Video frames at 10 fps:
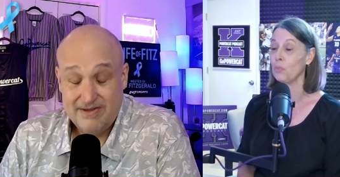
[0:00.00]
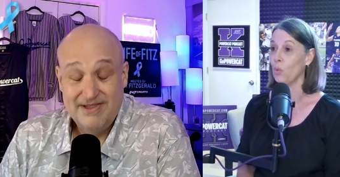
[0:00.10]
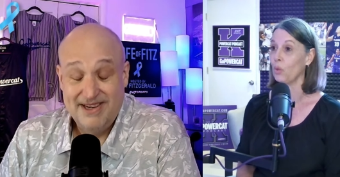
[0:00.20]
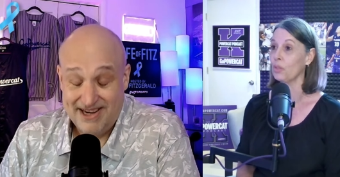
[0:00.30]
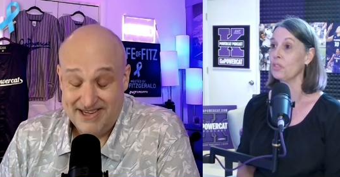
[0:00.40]

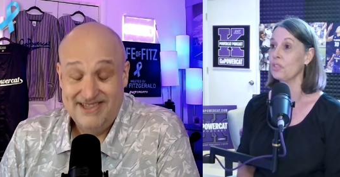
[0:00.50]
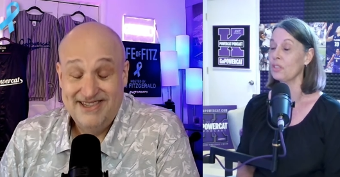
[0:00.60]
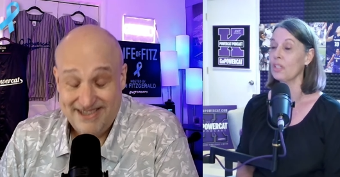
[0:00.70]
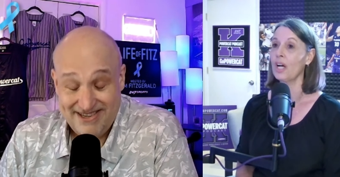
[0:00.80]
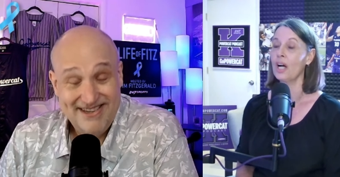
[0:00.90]

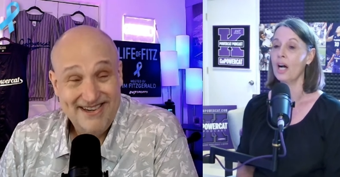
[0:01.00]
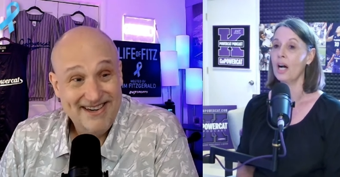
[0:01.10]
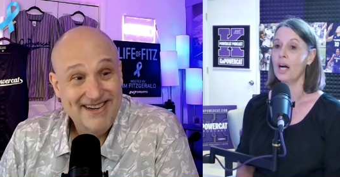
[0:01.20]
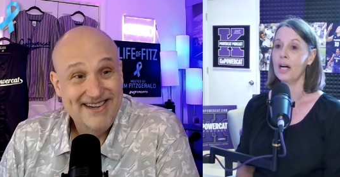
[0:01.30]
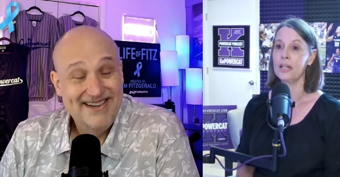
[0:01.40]
Speaker 1: sports.
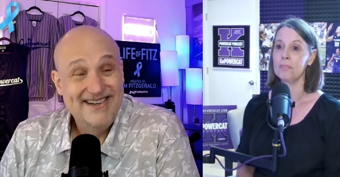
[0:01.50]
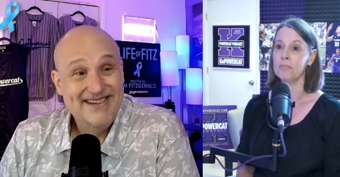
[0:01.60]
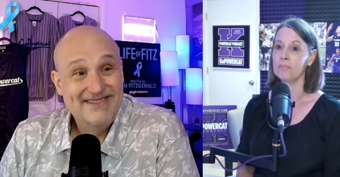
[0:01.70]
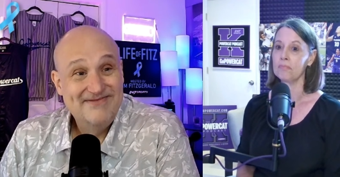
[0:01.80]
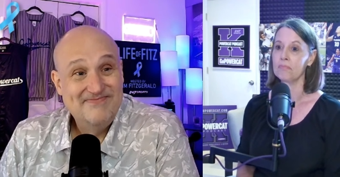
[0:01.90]

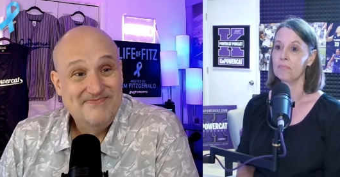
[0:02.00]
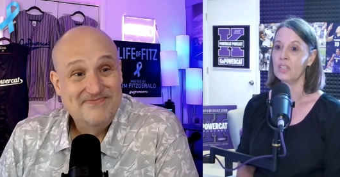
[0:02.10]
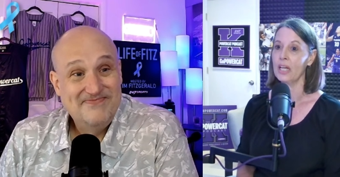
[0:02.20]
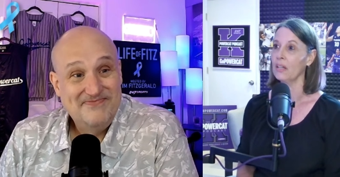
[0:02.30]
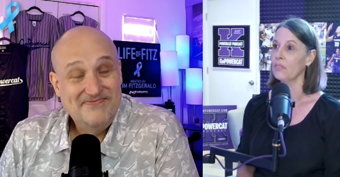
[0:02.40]
um,
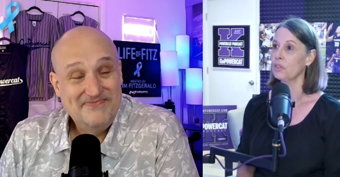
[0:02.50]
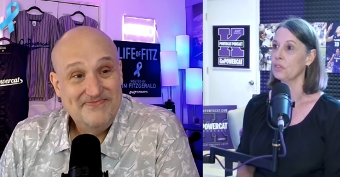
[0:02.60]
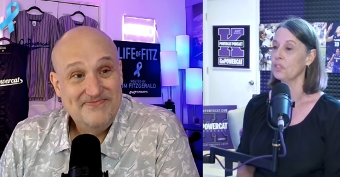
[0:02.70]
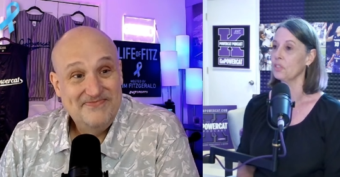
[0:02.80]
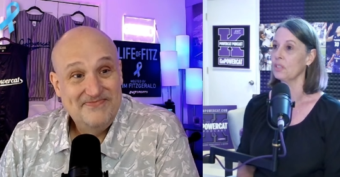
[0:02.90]
yeah,
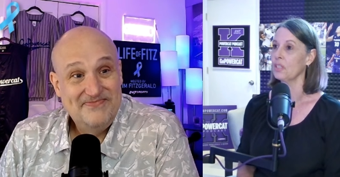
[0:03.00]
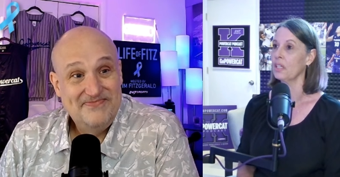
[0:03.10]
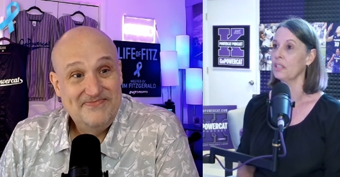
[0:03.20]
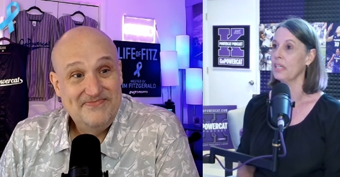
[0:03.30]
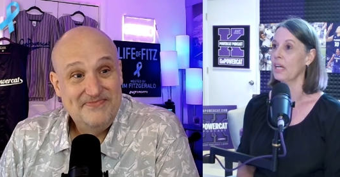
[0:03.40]
there's just a
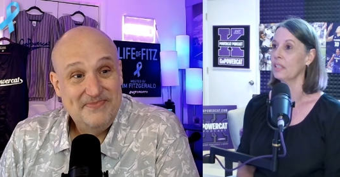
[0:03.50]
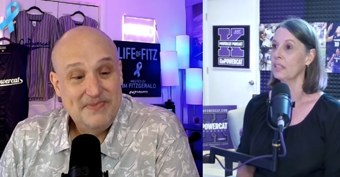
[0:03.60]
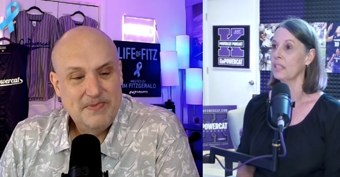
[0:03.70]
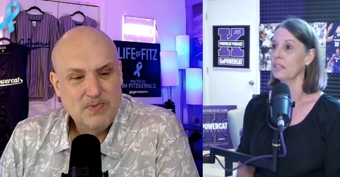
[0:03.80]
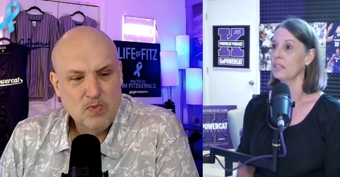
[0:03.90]
ton of
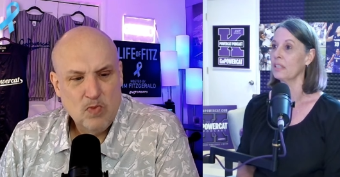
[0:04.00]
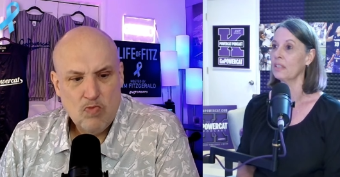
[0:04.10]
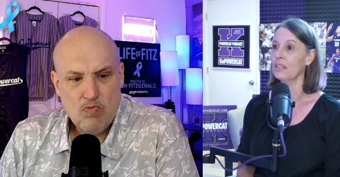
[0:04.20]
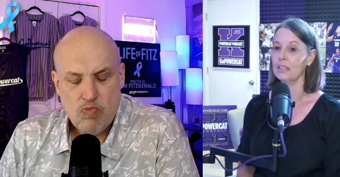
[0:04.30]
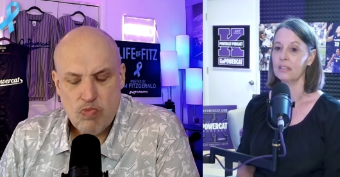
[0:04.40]
talent down
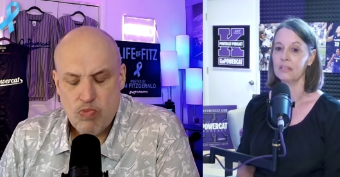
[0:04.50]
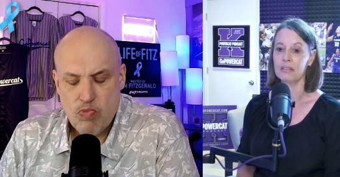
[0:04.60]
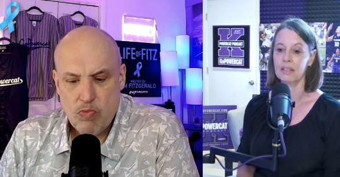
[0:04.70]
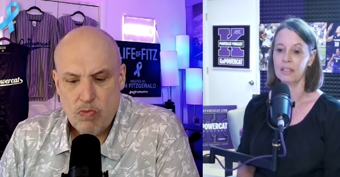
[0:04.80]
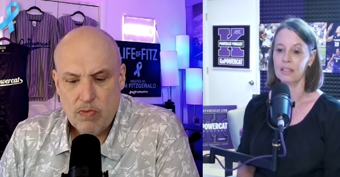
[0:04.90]
there.
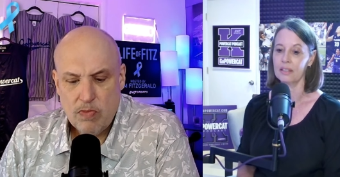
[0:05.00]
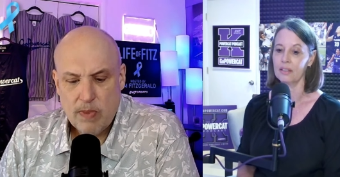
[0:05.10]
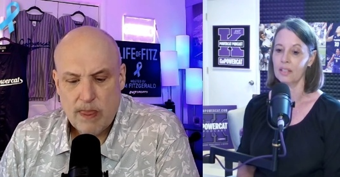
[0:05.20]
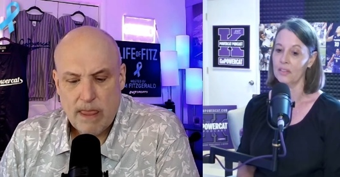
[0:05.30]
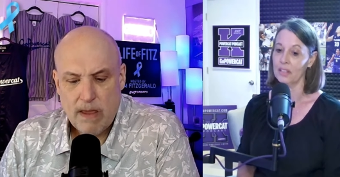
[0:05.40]
And,
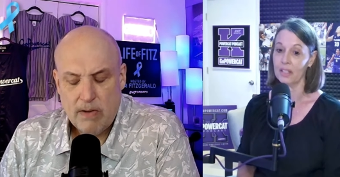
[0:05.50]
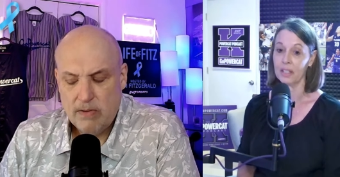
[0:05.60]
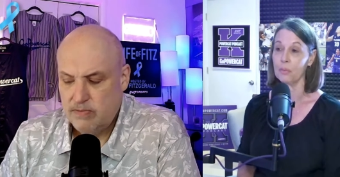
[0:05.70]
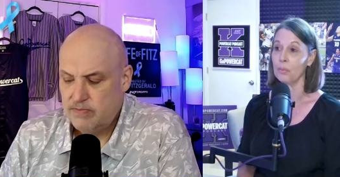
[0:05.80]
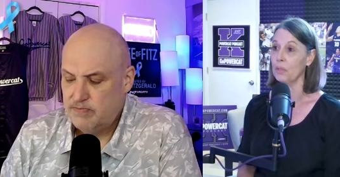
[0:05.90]
and I think
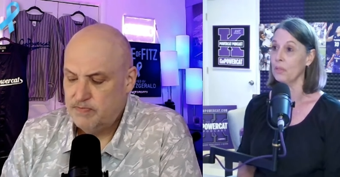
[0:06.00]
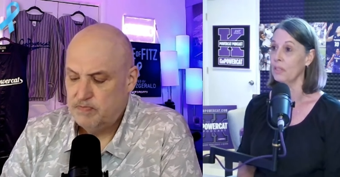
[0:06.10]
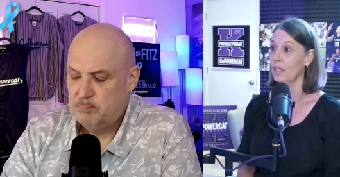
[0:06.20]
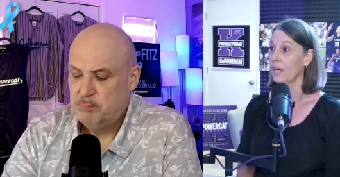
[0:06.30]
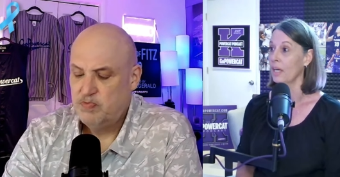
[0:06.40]
they could
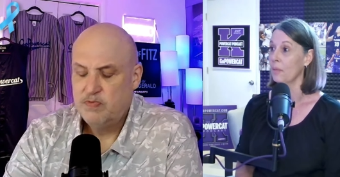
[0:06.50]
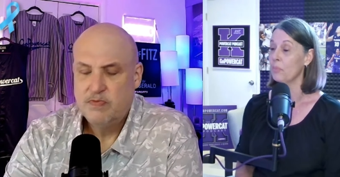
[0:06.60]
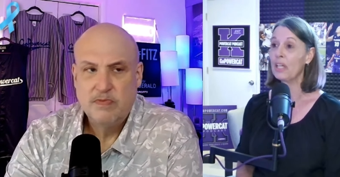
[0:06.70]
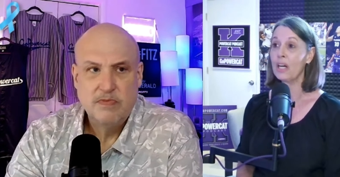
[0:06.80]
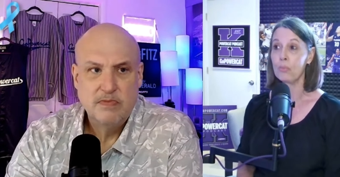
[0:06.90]
be
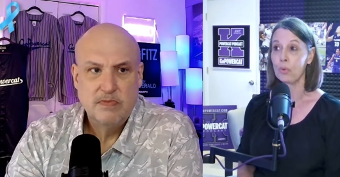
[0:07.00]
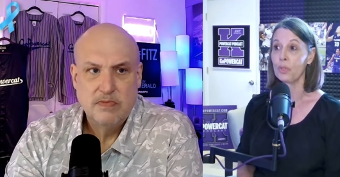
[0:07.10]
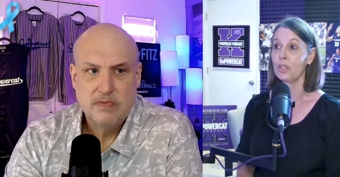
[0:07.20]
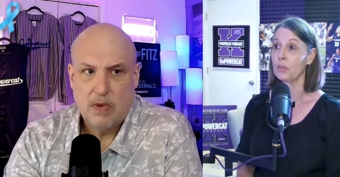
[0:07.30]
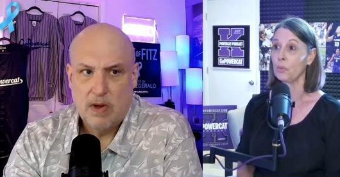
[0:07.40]
become
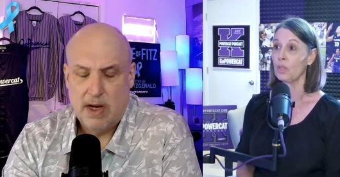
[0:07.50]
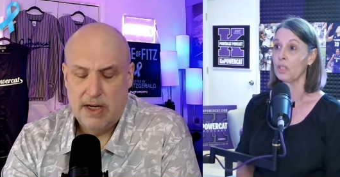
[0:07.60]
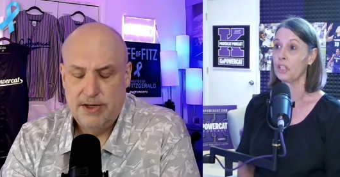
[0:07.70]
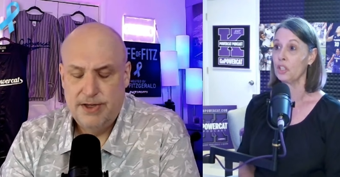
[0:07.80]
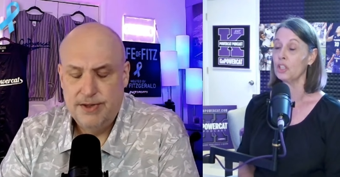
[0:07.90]
really,
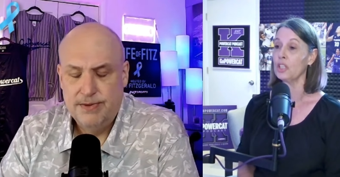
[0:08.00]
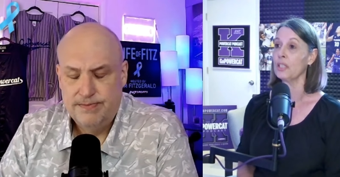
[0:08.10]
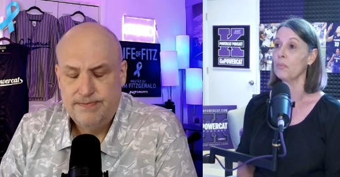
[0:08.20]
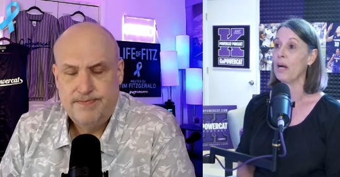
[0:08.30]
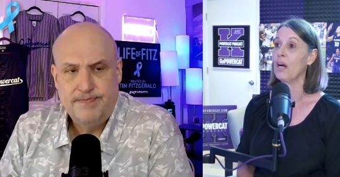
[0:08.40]
really
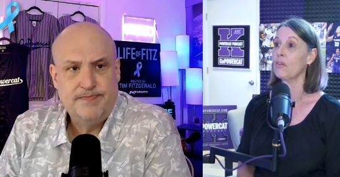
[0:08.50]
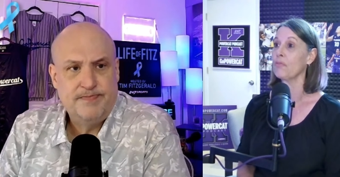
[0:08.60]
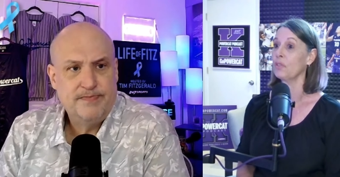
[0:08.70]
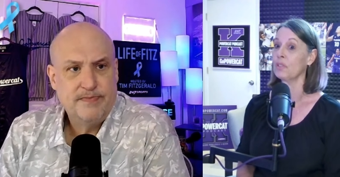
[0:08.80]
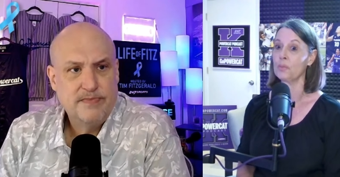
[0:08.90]
good and
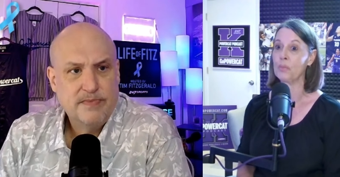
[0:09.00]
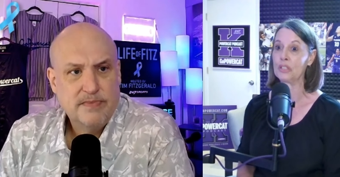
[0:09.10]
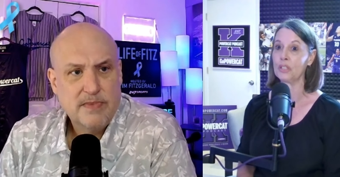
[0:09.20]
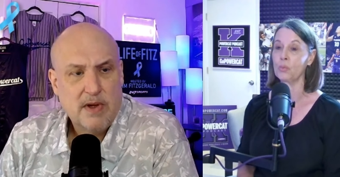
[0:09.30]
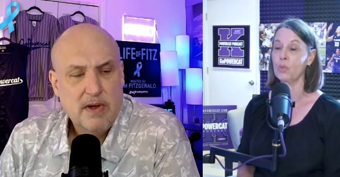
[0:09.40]
powerful,
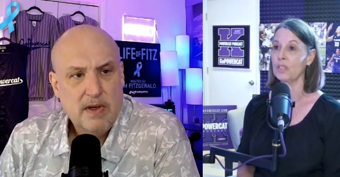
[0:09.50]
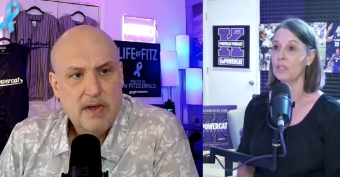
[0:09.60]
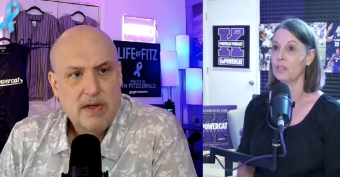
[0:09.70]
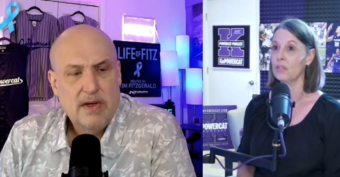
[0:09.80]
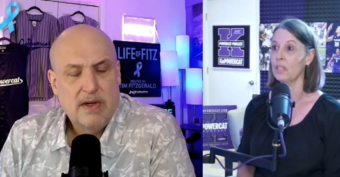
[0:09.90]
especially
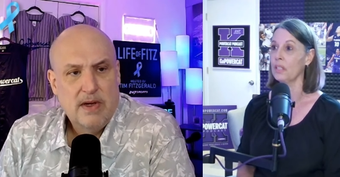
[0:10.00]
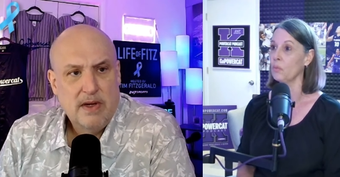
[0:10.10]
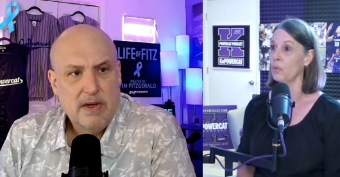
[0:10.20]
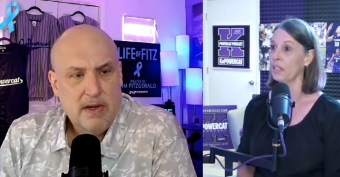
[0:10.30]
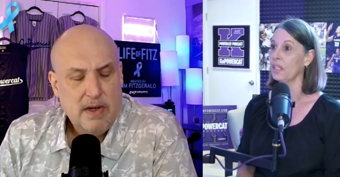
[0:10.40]
once
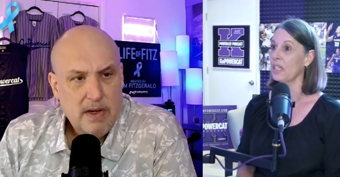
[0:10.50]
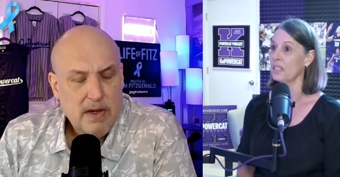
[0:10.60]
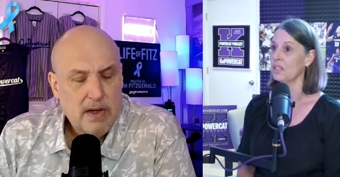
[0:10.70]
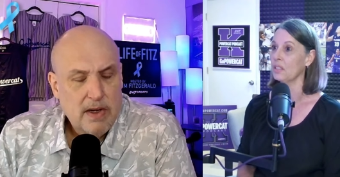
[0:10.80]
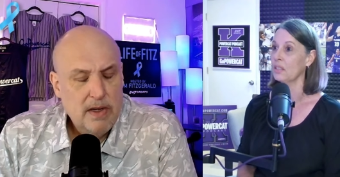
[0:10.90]
they
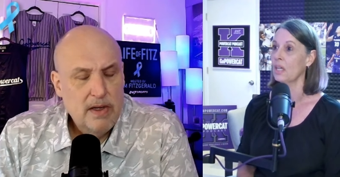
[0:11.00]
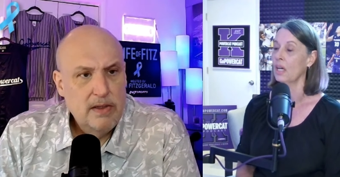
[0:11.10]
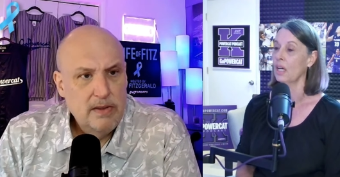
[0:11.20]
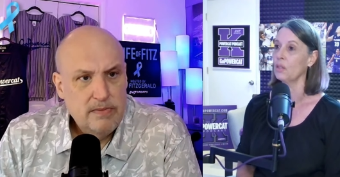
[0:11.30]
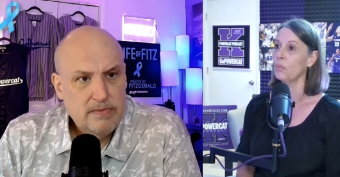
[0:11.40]
recognize
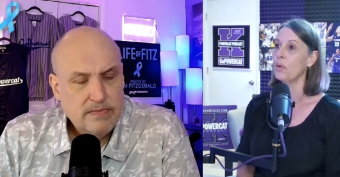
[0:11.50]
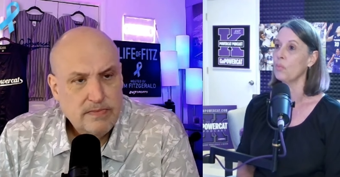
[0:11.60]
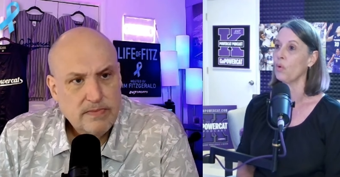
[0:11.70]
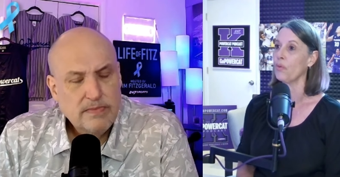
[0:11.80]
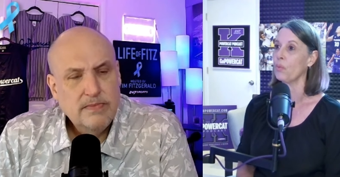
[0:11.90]
a little
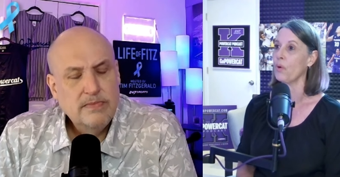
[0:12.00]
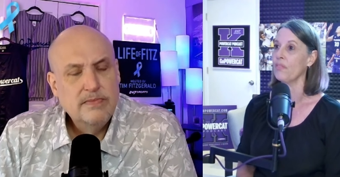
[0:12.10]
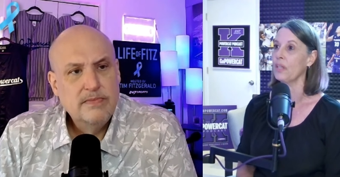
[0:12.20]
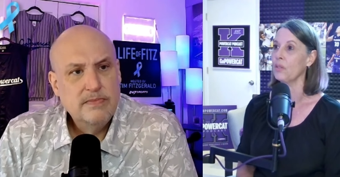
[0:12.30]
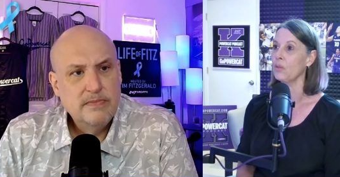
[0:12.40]
bit more of the
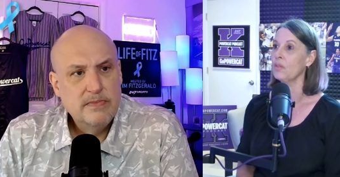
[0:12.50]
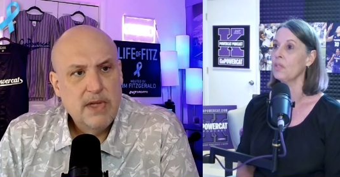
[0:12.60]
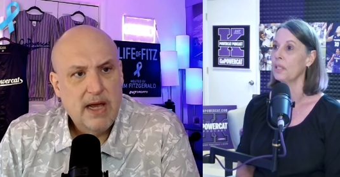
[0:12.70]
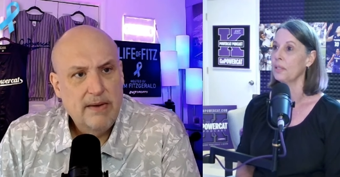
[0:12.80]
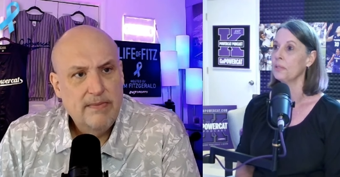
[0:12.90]
revenue.
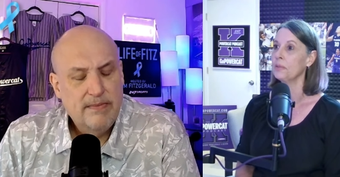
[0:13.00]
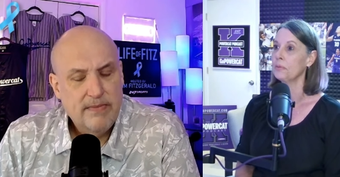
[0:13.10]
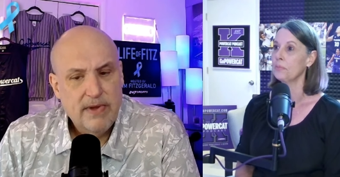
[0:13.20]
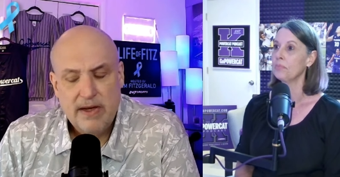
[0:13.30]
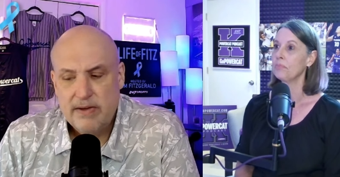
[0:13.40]
Speaker 2: Yeah,
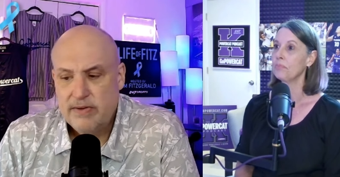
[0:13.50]
yeah,